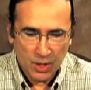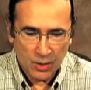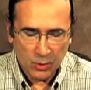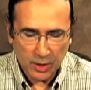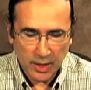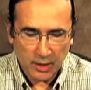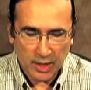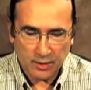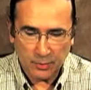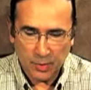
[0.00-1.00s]
Newly
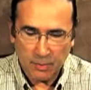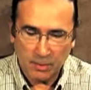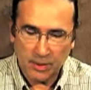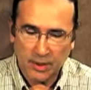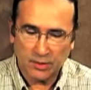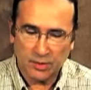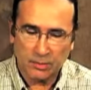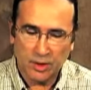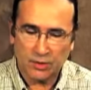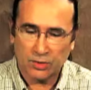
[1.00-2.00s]
elected Republicans in
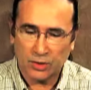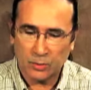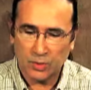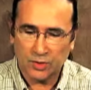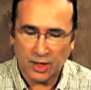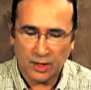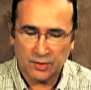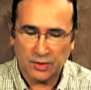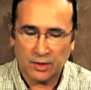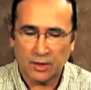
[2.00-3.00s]
Minnesota,
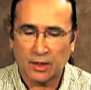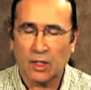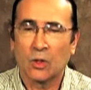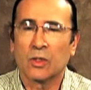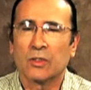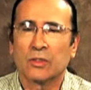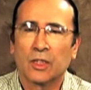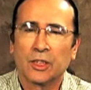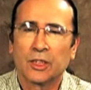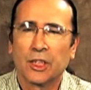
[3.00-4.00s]
Wisconsin, and the Dakotas
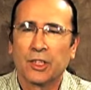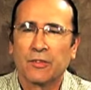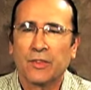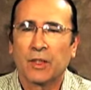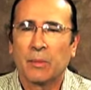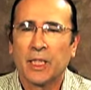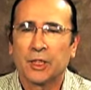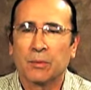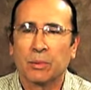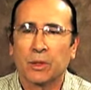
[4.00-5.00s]
are sure to feel
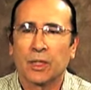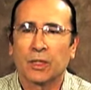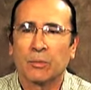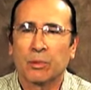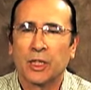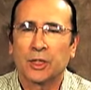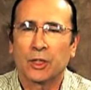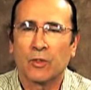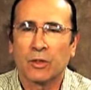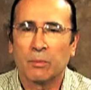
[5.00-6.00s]
major political
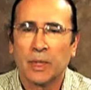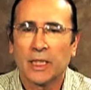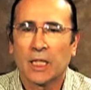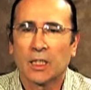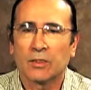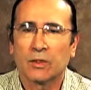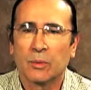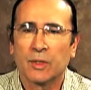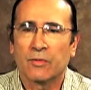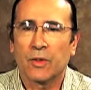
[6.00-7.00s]
pressure over big cuts
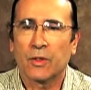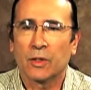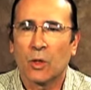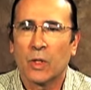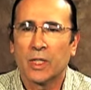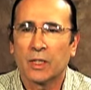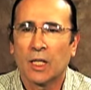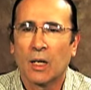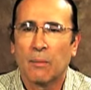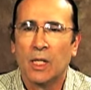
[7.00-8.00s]
looming for the
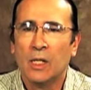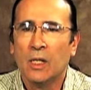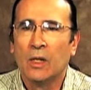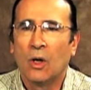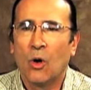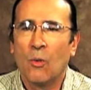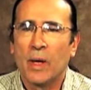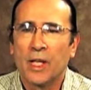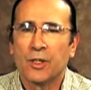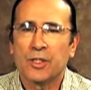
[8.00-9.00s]
low-income
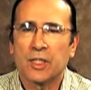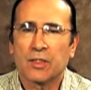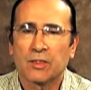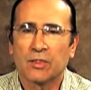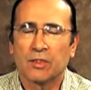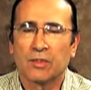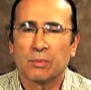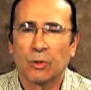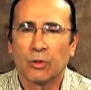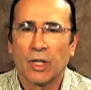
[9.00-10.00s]
Home Energy Assistance
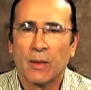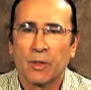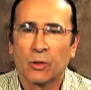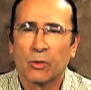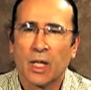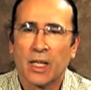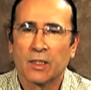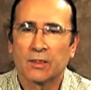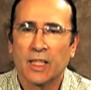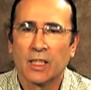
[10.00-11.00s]
Program, known
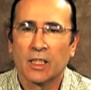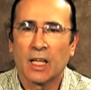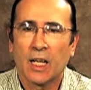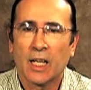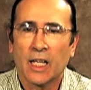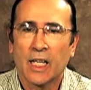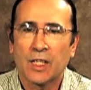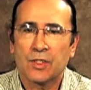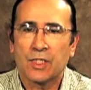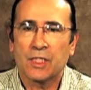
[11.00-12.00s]
as
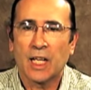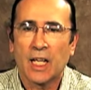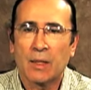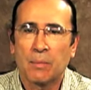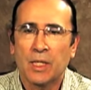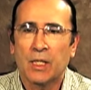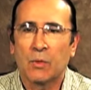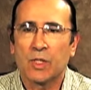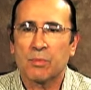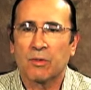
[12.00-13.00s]
LIHEAP,
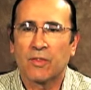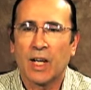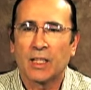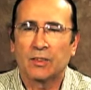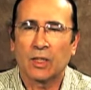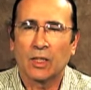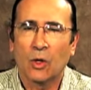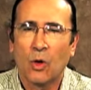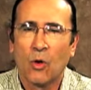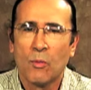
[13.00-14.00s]
which provides
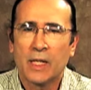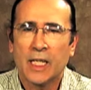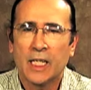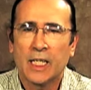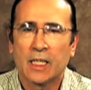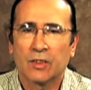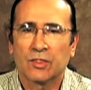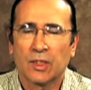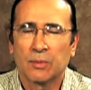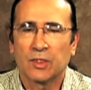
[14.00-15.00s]
home heating
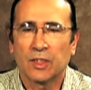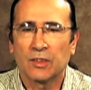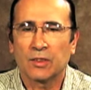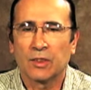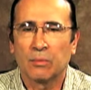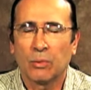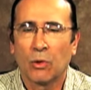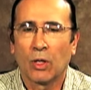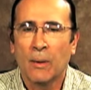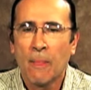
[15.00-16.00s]
subsidies to the
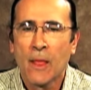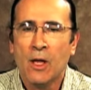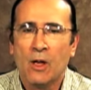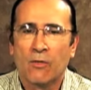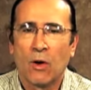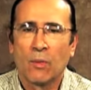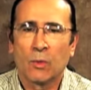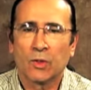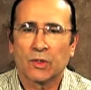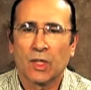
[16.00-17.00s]
poor. Former
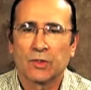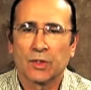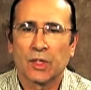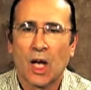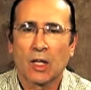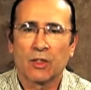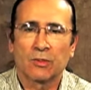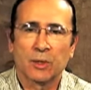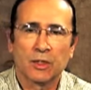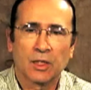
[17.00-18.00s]
Wisconsin
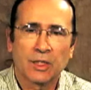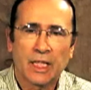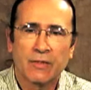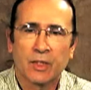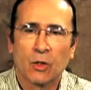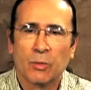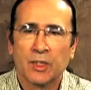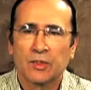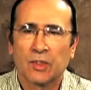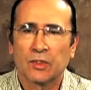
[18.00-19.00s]
Congressman David
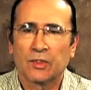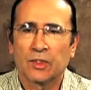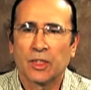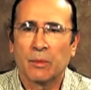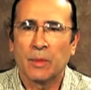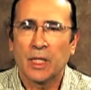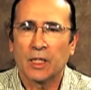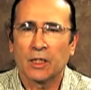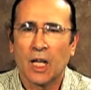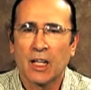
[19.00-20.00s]
Obie says it's going to
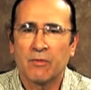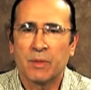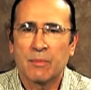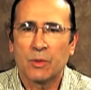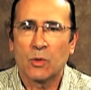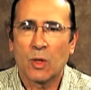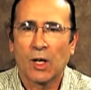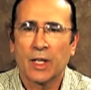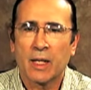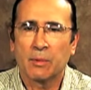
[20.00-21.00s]
mean a lot of people who
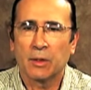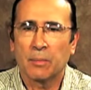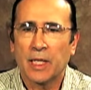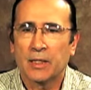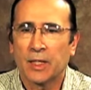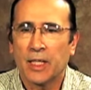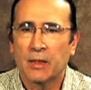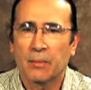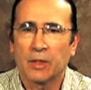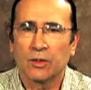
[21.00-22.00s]
aren't able to pay their
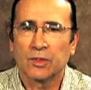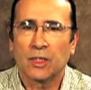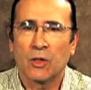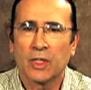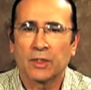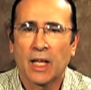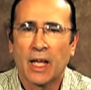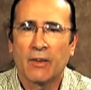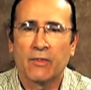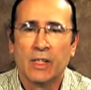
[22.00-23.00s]
heating bills are going to
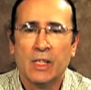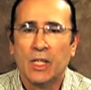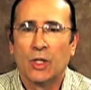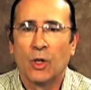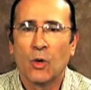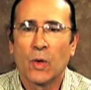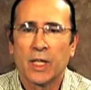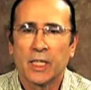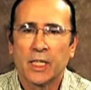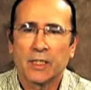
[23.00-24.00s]
have no
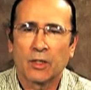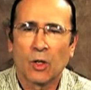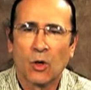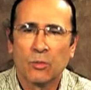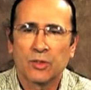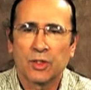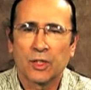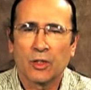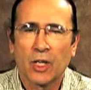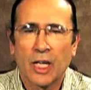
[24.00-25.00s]
way to heat their homes, and
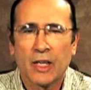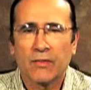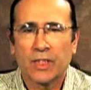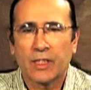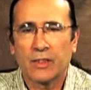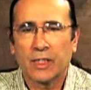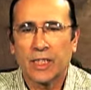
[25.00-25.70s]
they're going to have to either